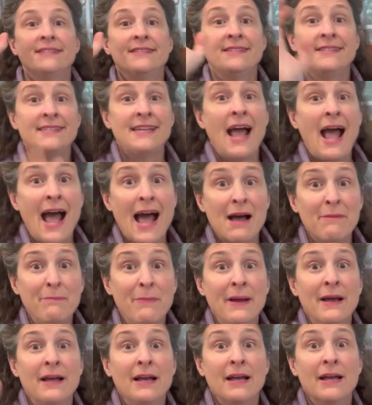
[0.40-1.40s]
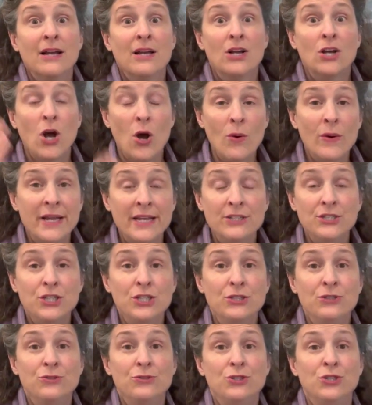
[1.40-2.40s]
stop going to
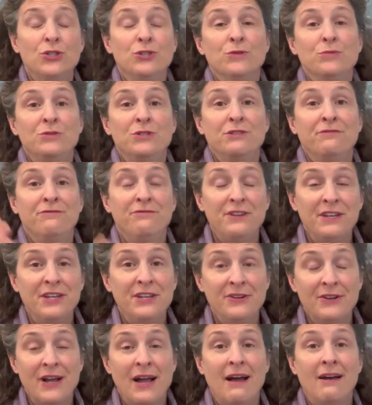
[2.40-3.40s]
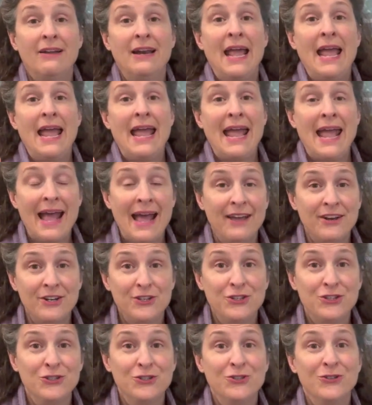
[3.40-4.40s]
YouTube to figure out how
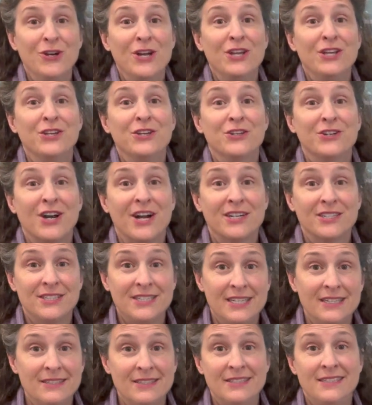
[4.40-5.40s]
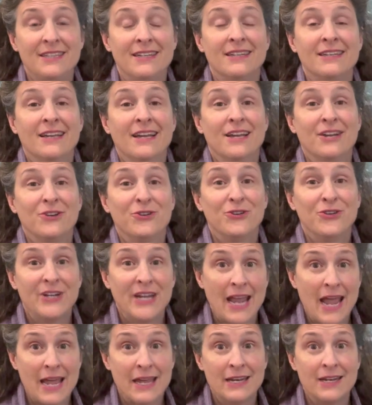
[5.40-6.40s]
to do your artistic,
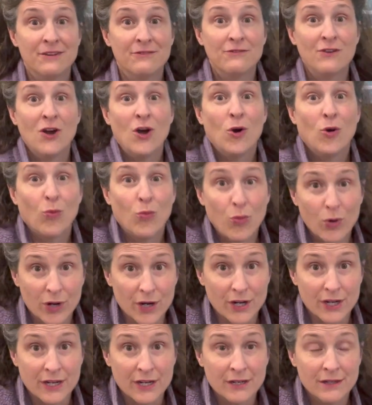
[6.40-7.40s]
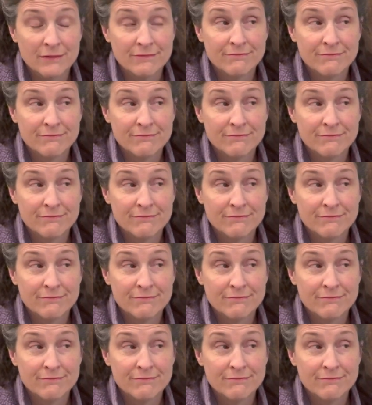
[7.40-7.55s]
creative work.